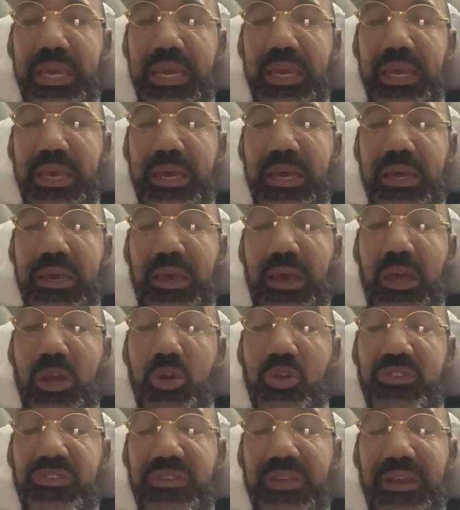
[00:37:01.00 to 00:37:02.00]

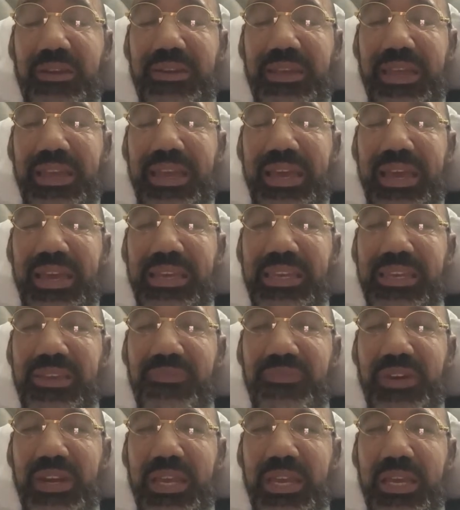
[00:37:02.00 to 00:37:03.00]
on Sunday
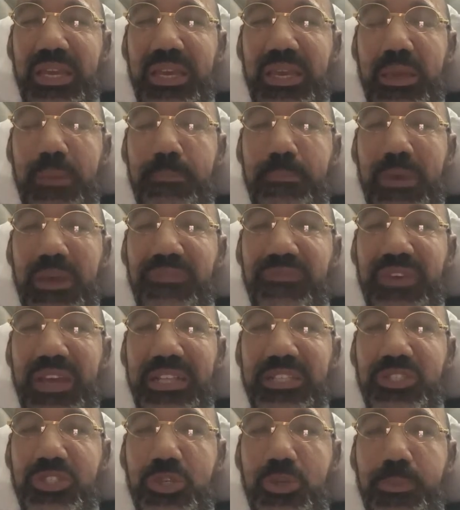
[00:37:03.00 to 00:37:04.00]
evening, my
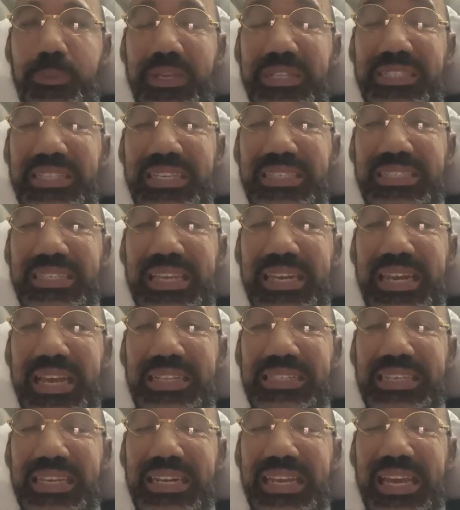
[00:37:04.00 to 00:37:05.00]
vent tubing
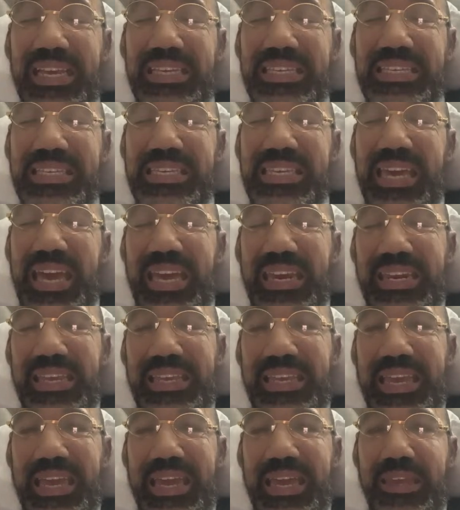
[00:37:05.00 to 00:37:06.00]
disconnected yet
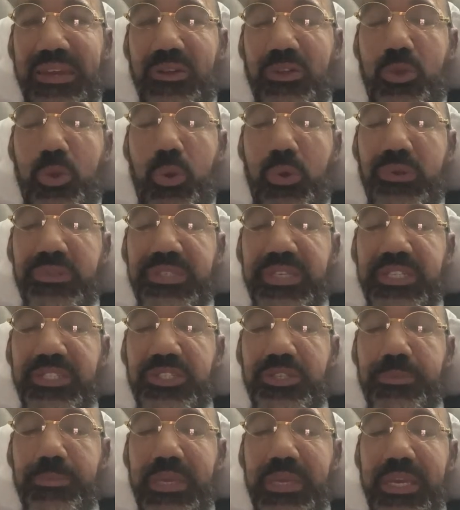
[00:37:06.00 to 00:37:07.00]
again, causing
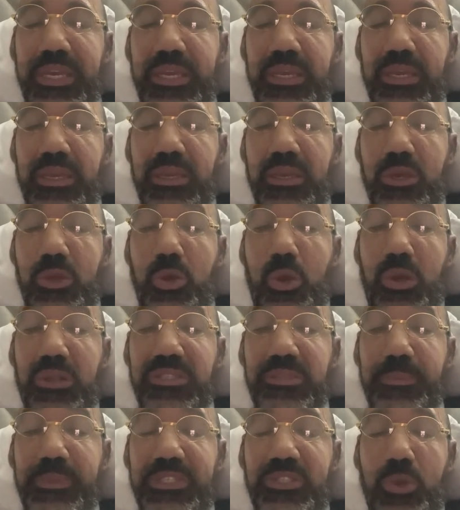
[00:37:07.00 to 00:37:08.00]
me
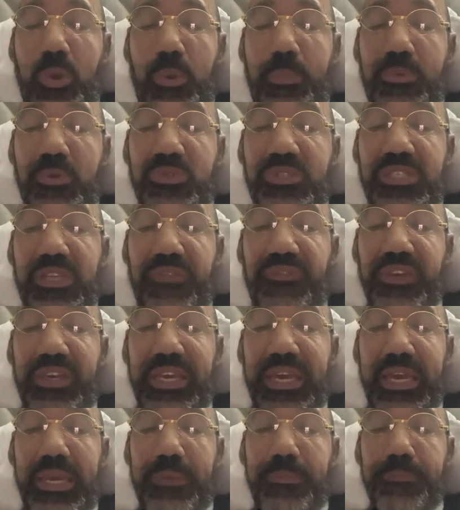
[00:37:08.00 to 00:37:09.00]
to almost
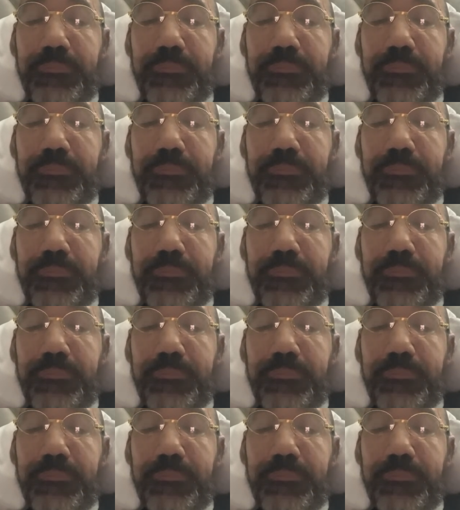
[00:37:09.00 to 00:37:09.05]
suffocate.